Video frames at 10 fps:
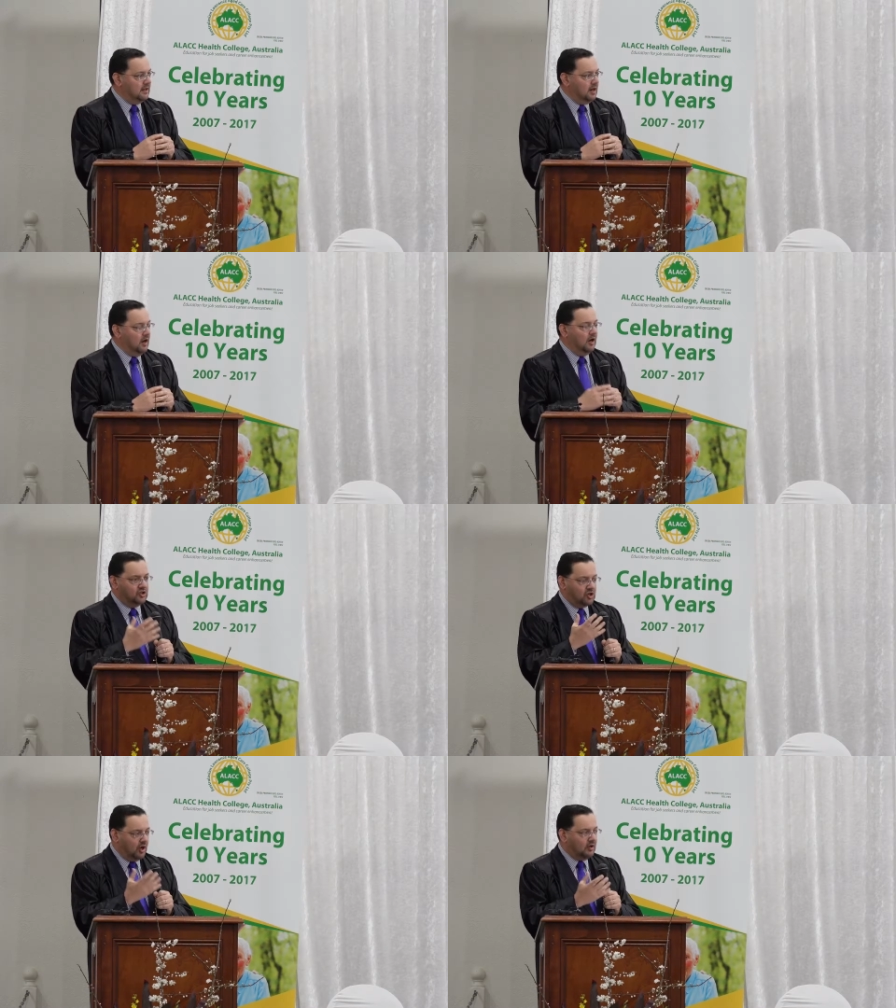on
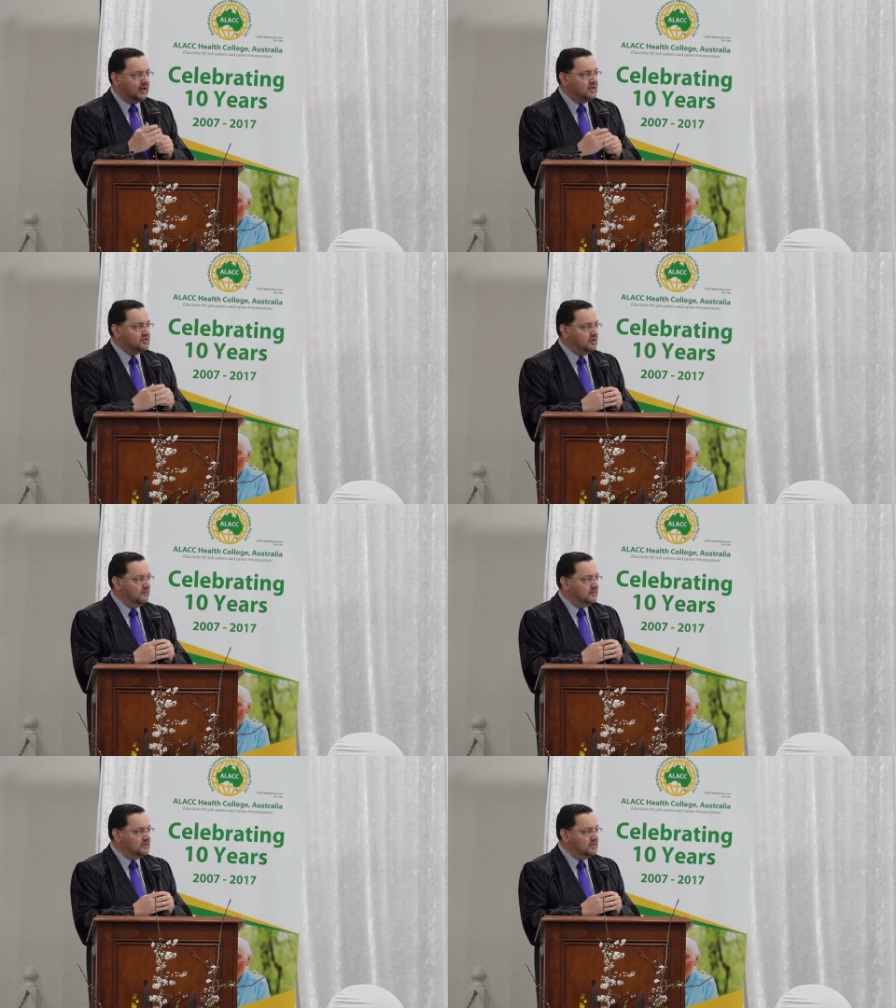childcare
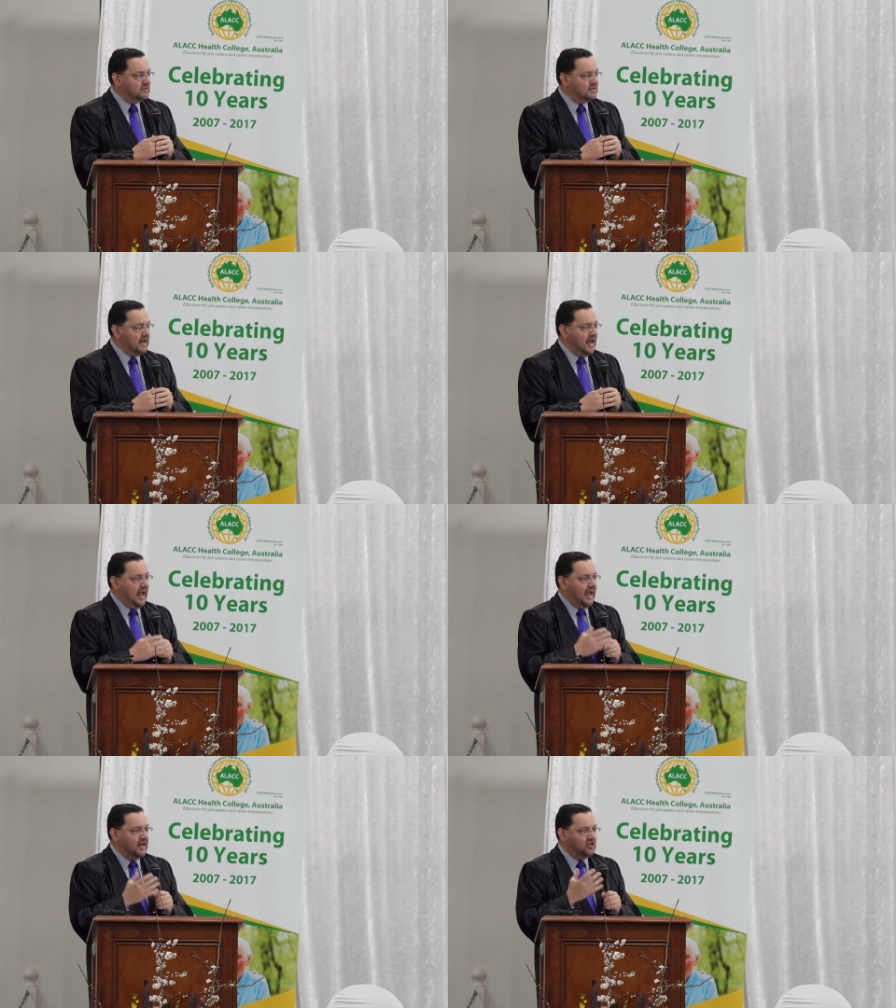services
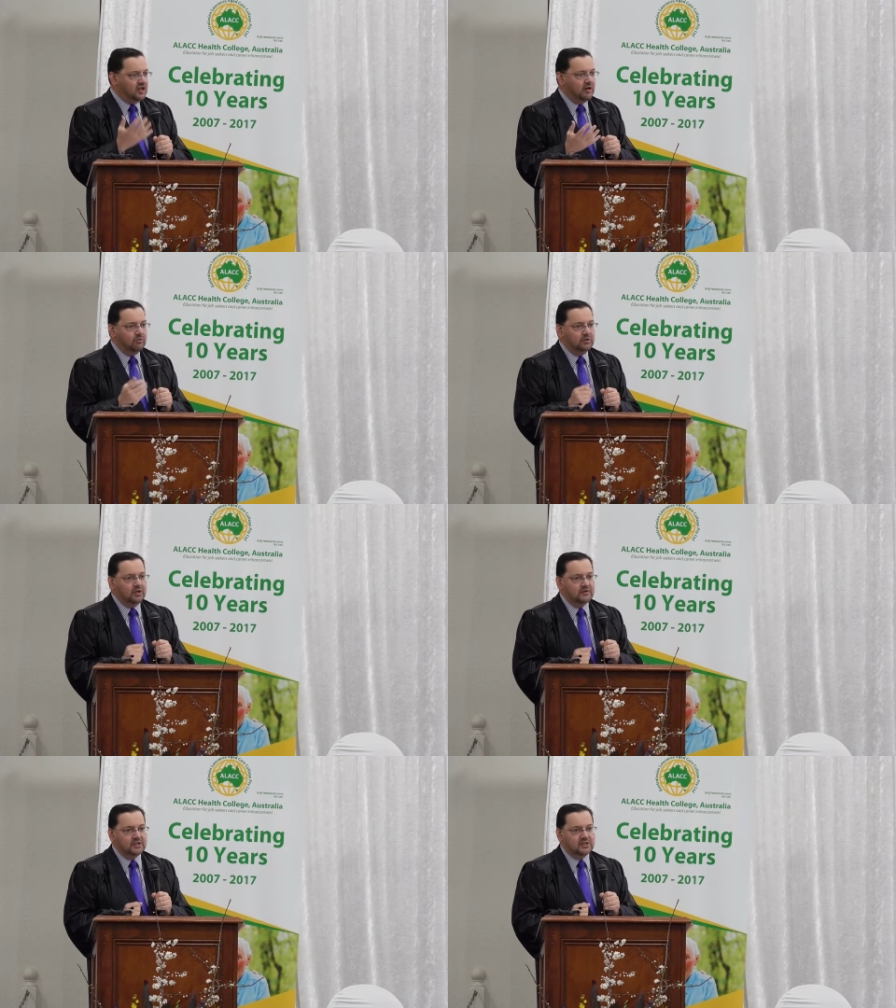and general
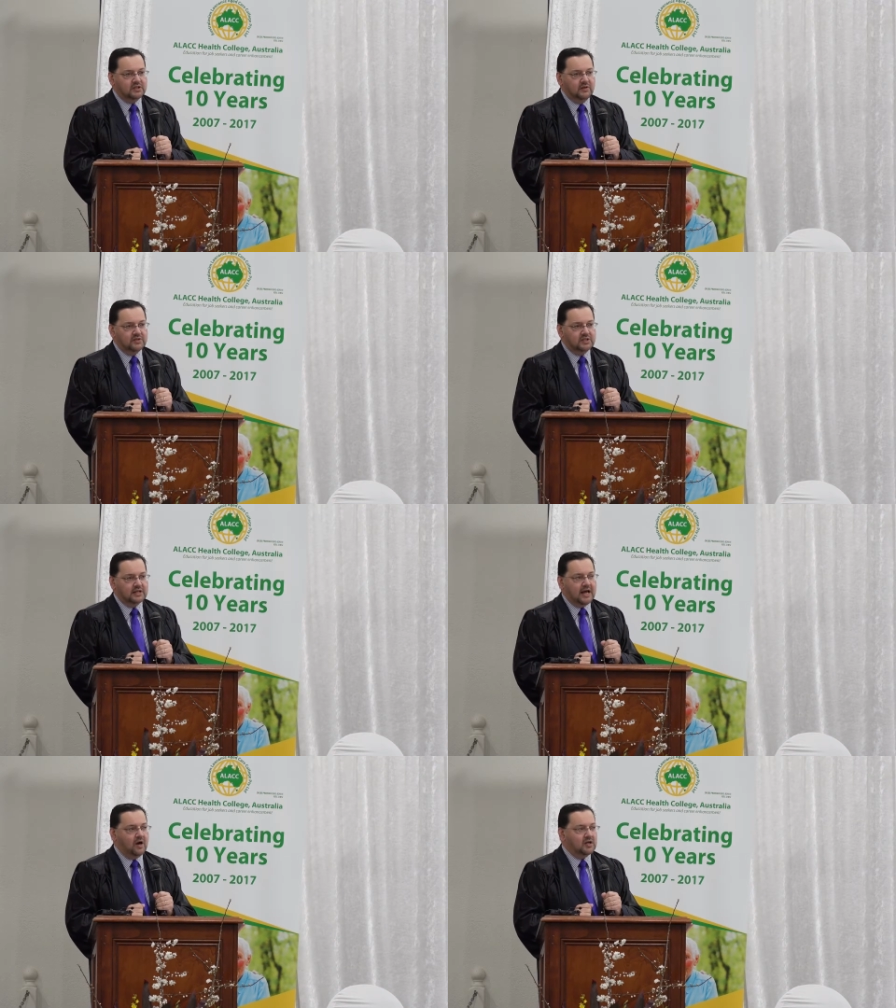nursing services in
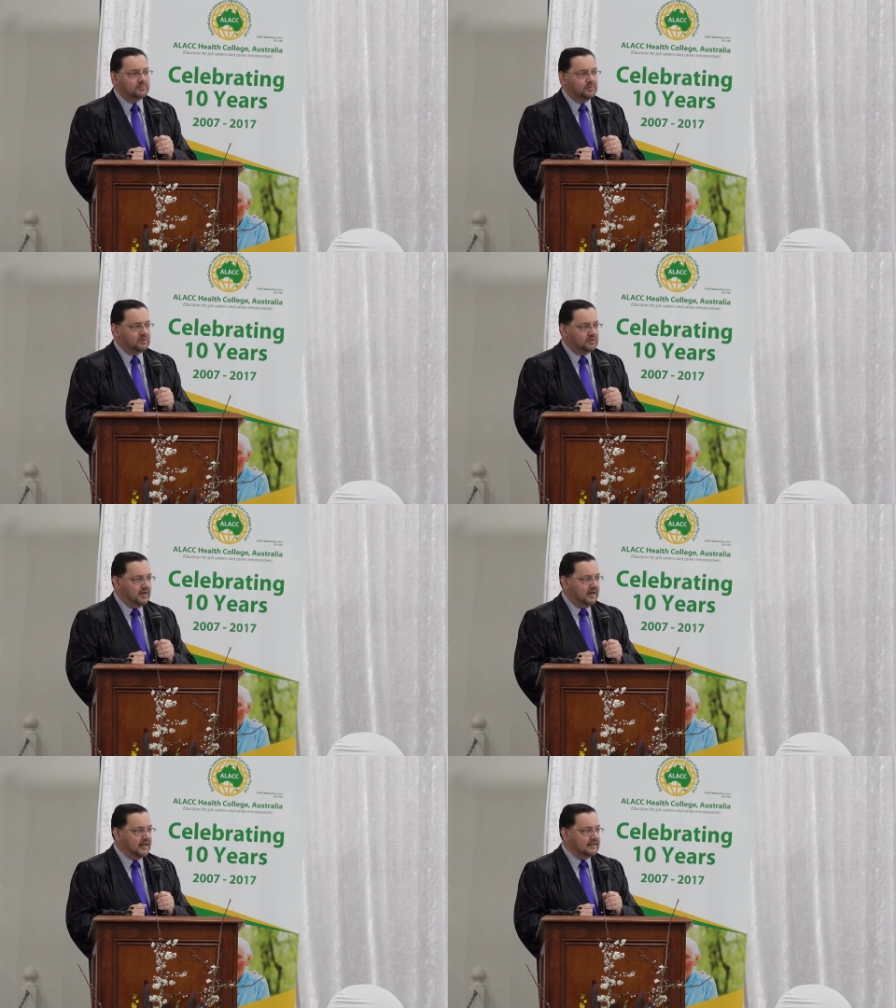our hospitals and
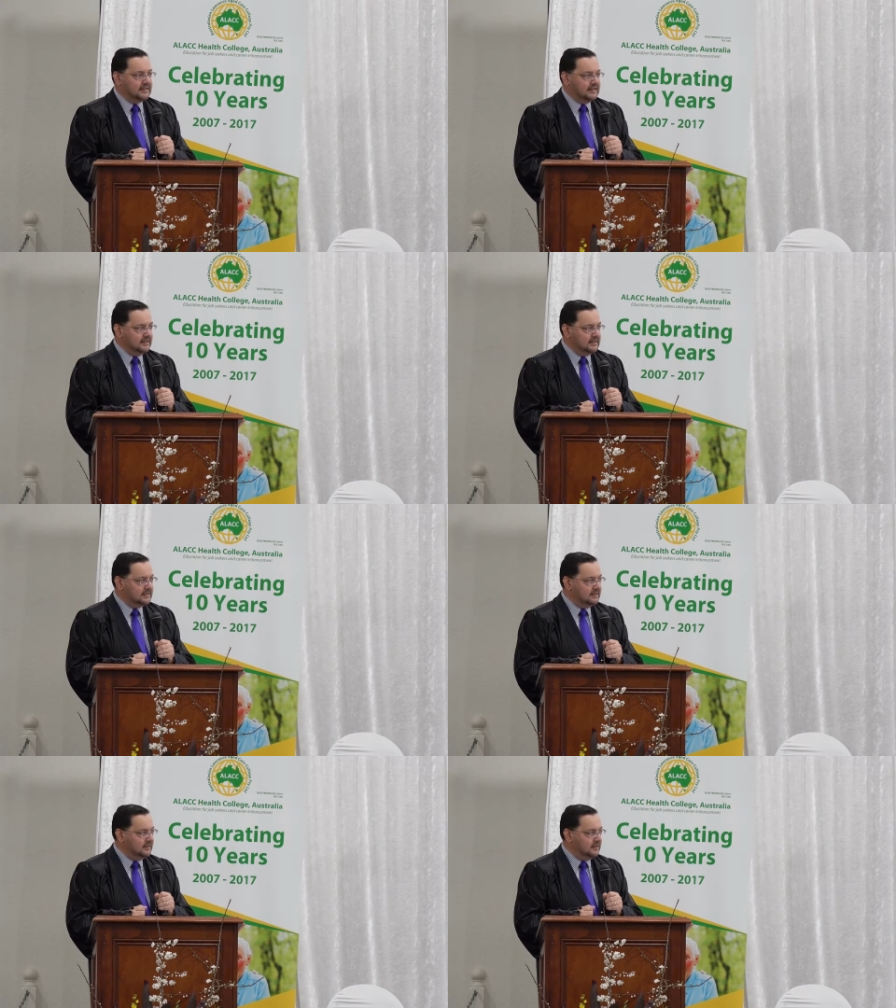Medicare centres.
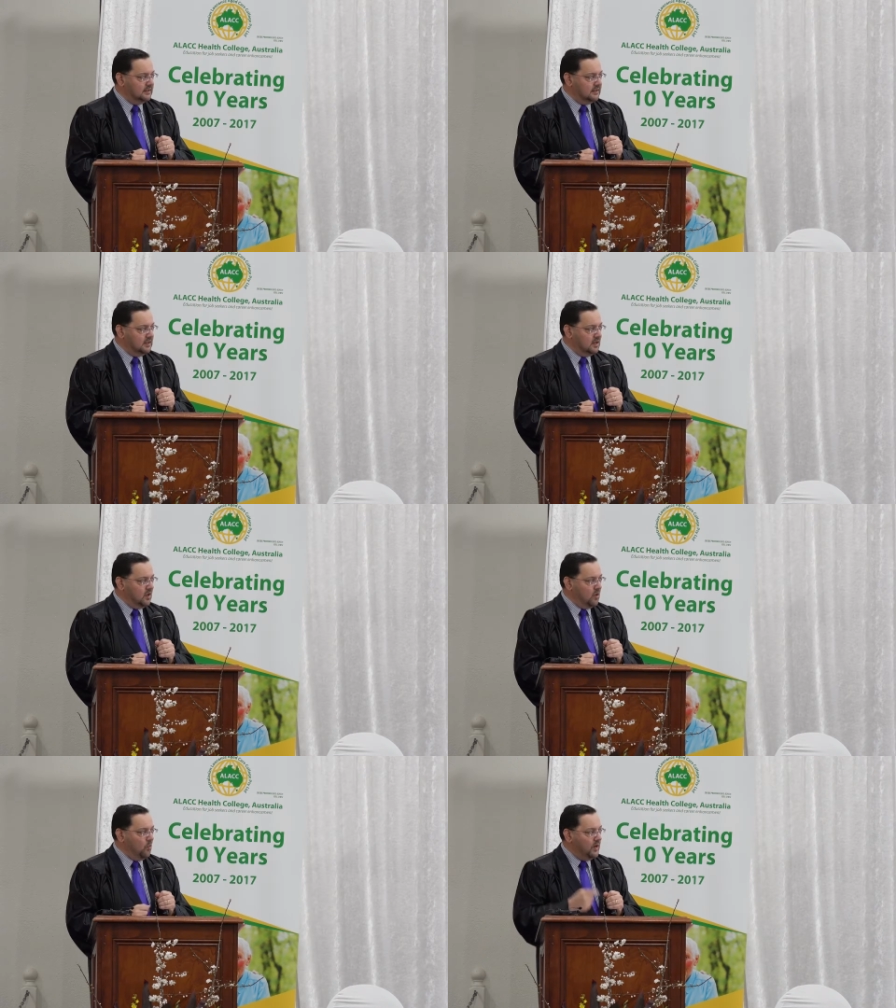
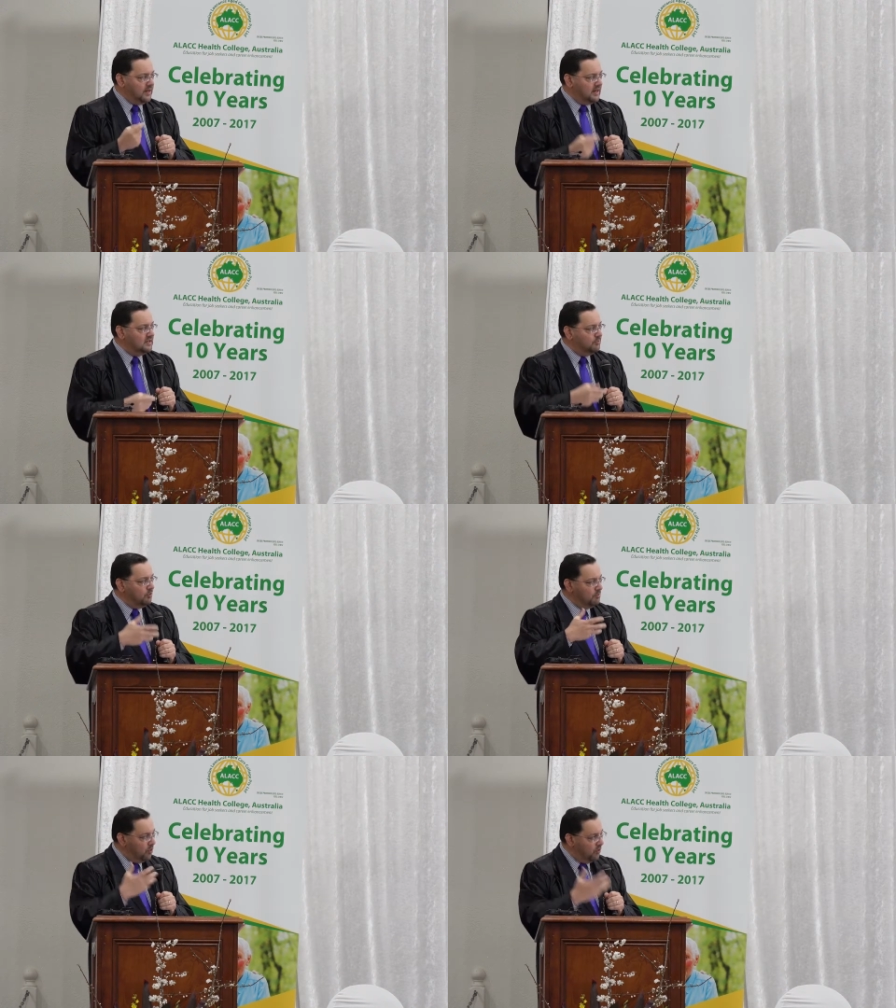We need to put
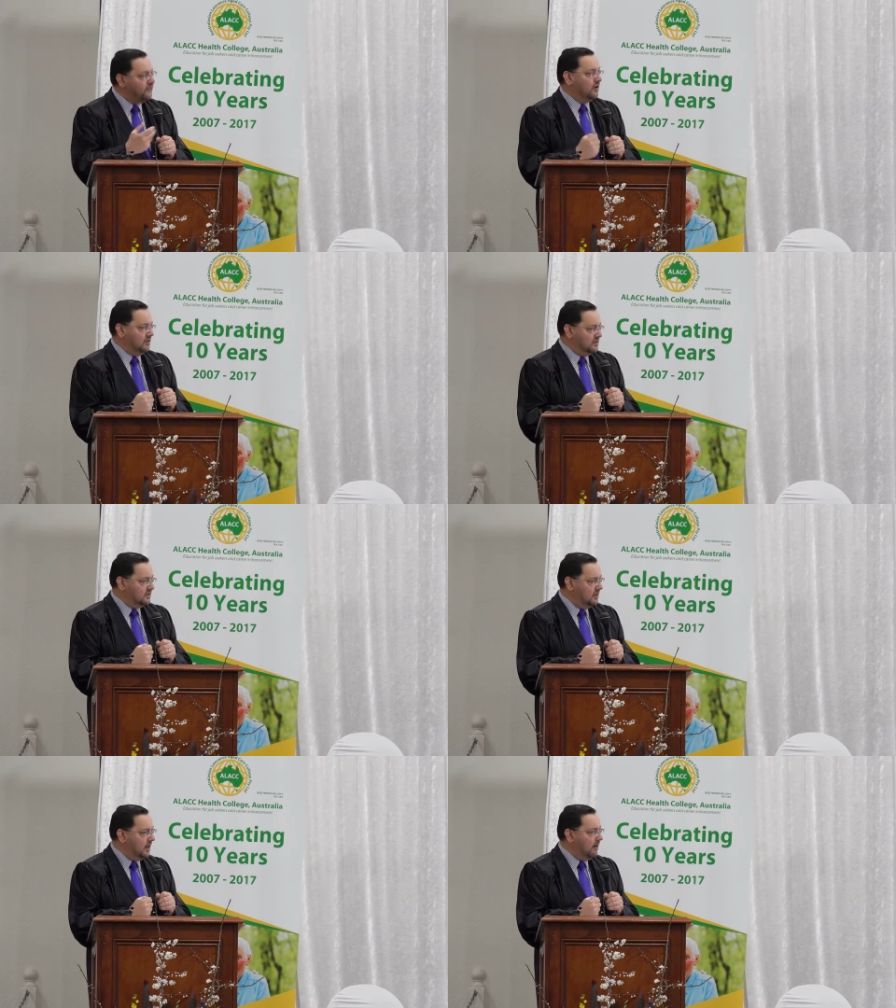more focus
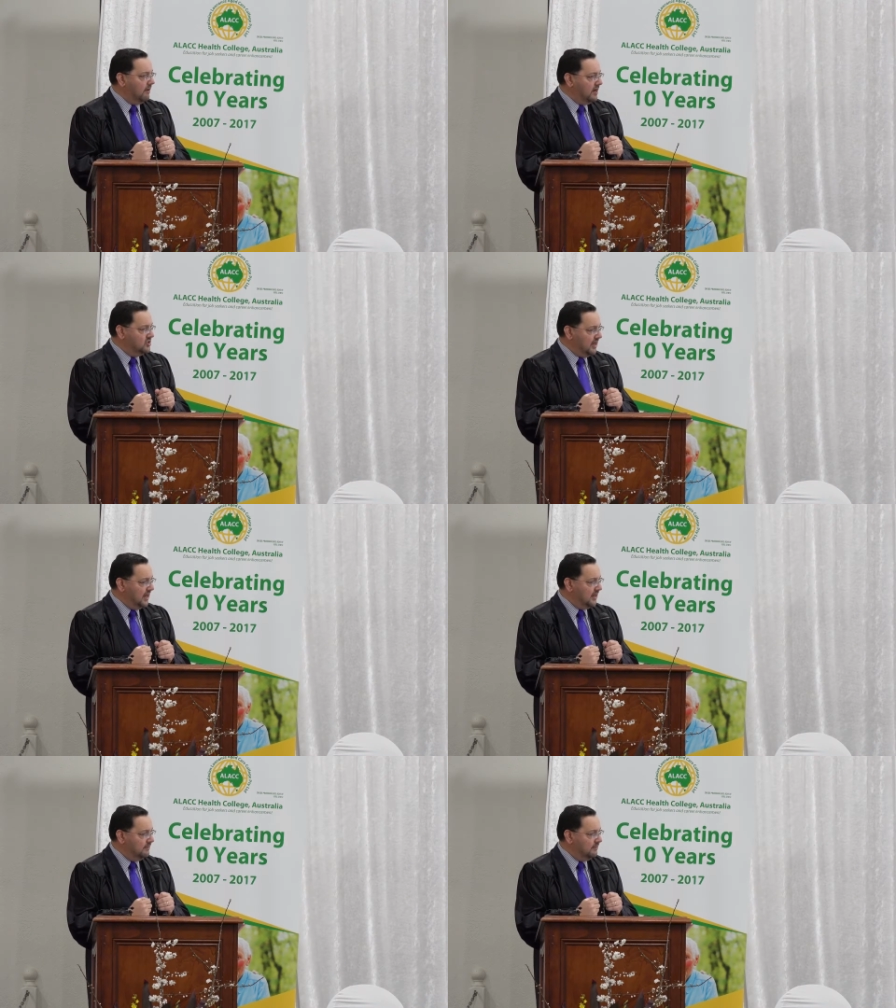on our aged care,